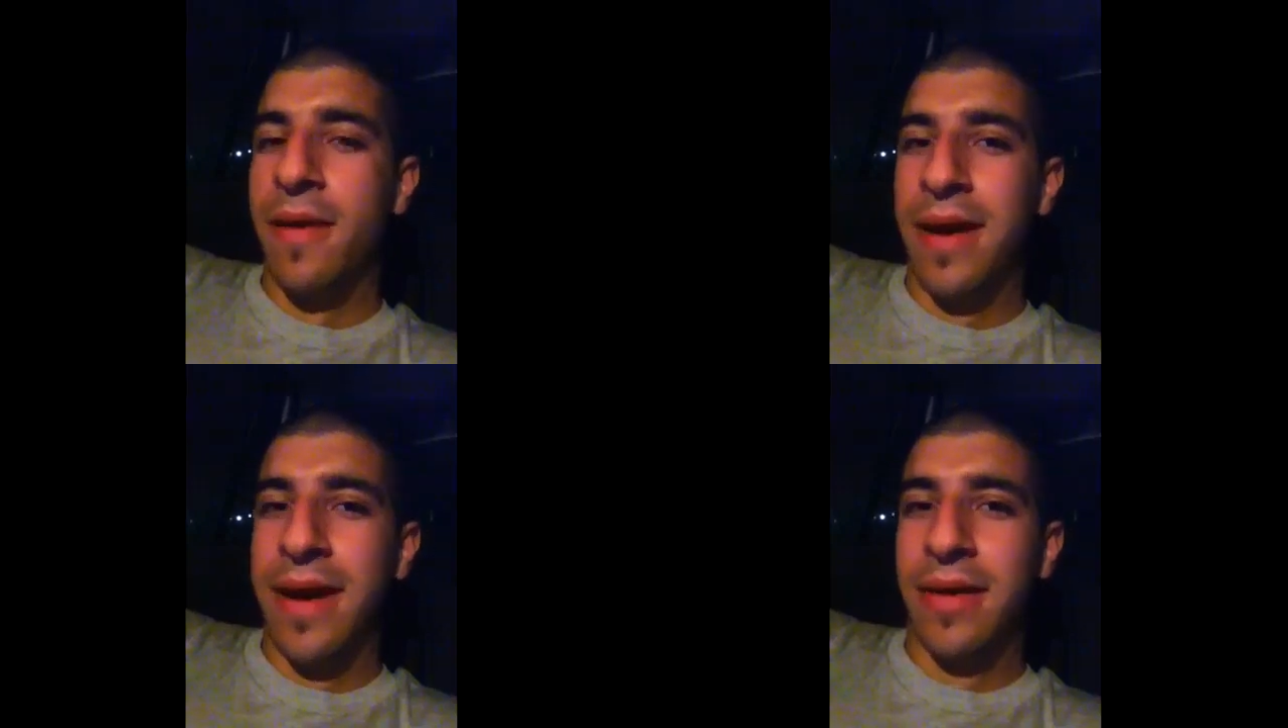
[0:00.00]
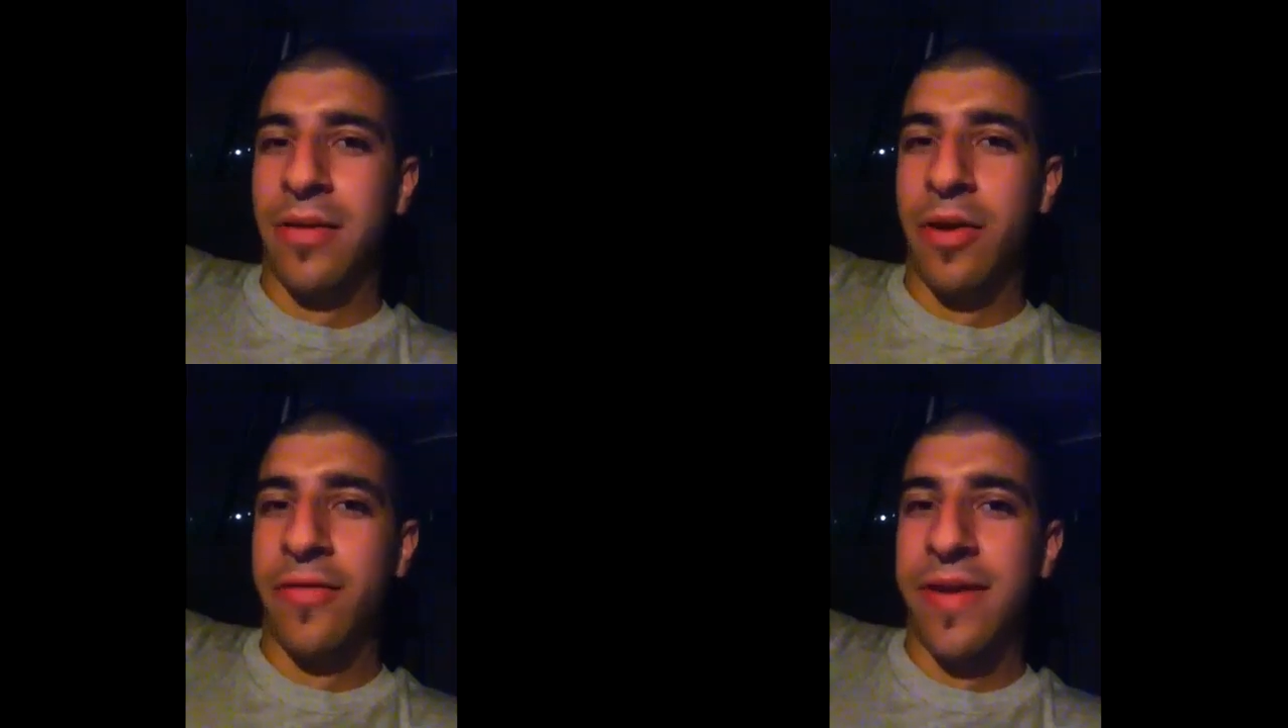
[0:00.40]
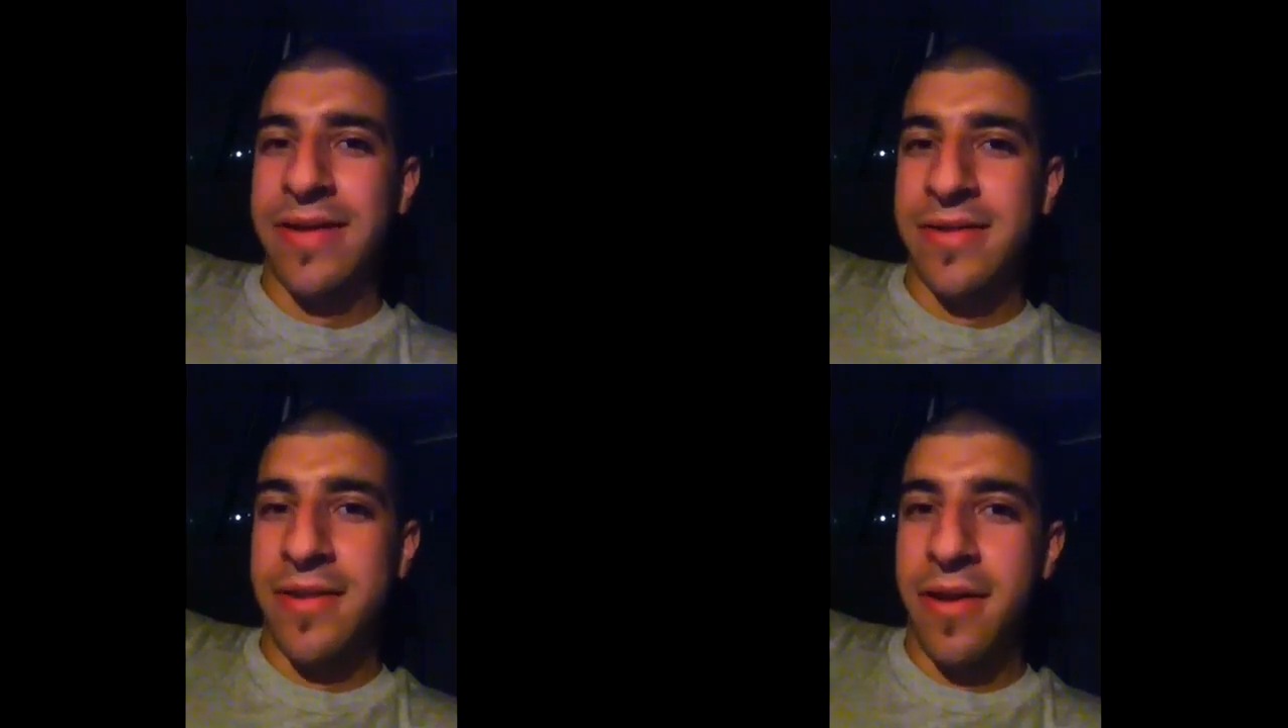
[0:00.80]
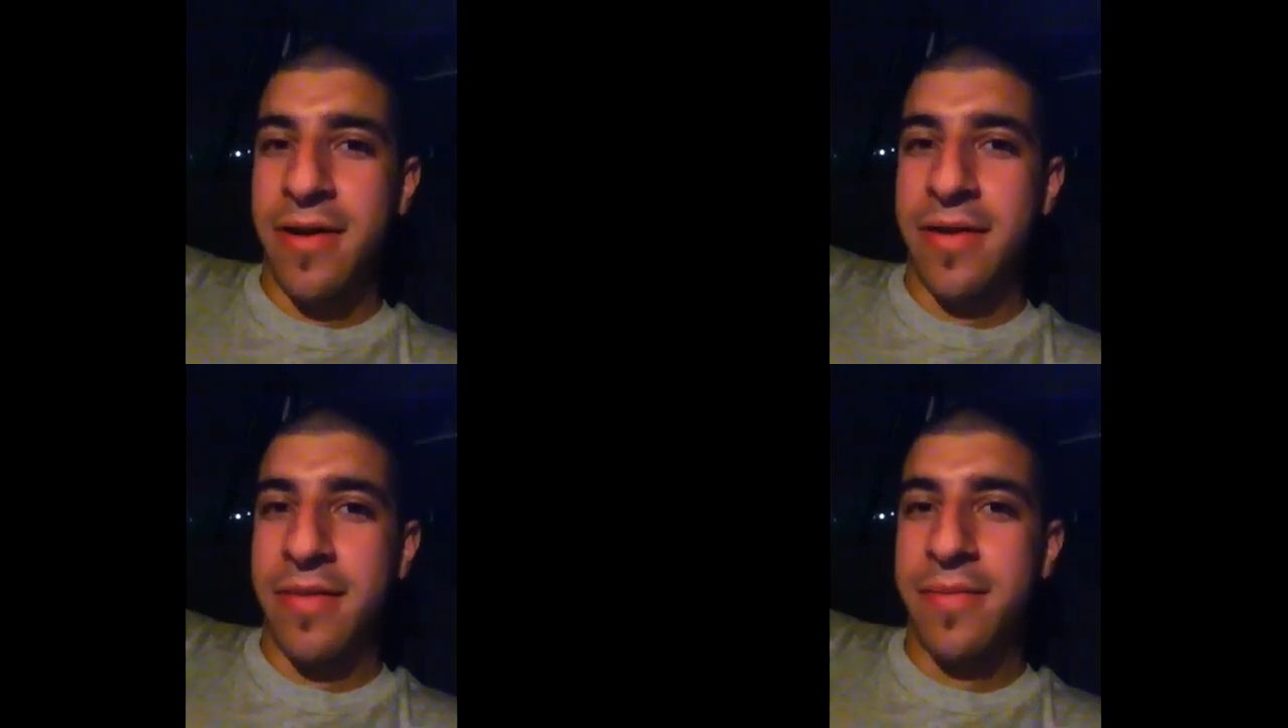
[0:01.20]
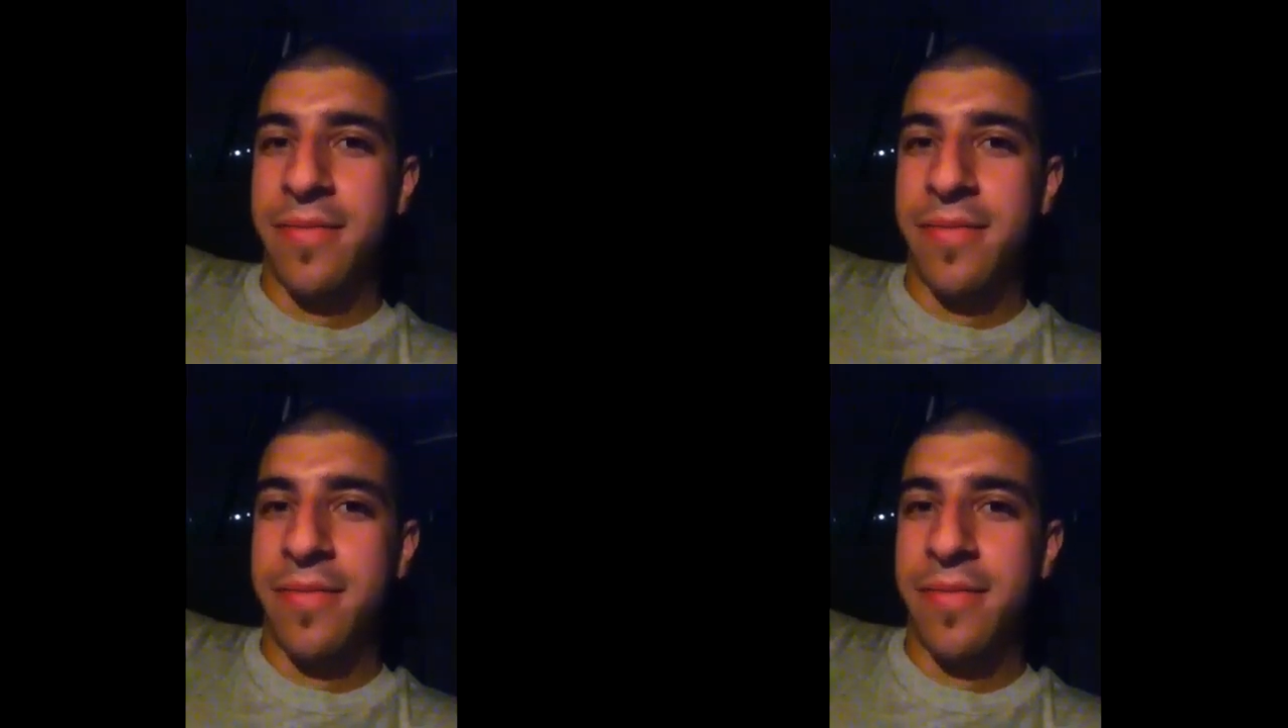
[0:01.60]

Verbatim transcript: I had a lot of anxiety.